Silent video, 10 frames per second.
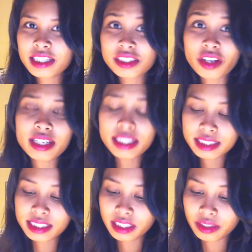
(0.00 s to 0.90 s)
it's not
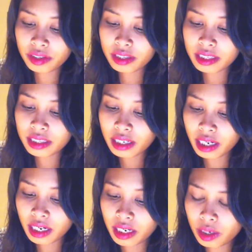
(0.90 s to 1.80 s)
easy
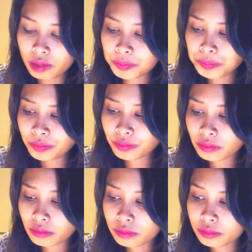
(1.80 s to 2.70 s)
uh,
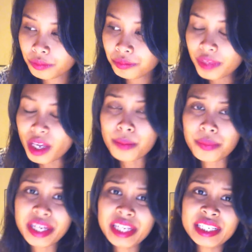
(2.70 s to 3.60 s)

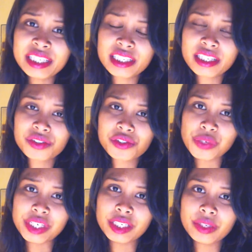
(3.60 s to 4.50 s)
being in a
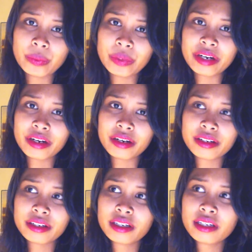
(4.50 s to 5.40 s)
country
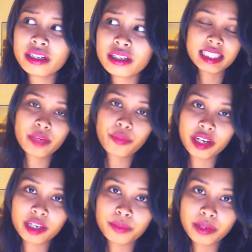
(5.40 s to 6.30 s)
where and they take
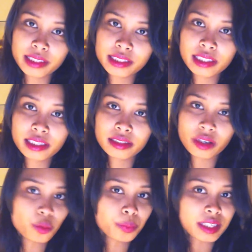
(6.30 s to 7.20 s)
pride in political
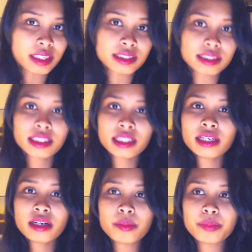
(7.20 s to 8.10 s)
openness,
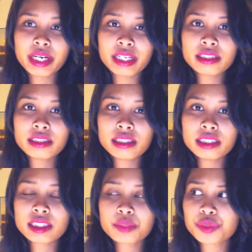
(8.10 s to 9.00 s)
but
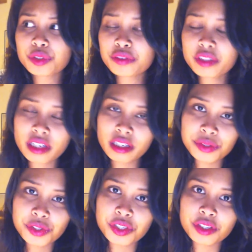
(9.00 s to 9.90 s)
in terms of
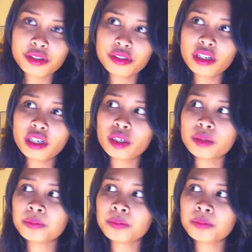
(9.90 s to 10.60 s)
culture,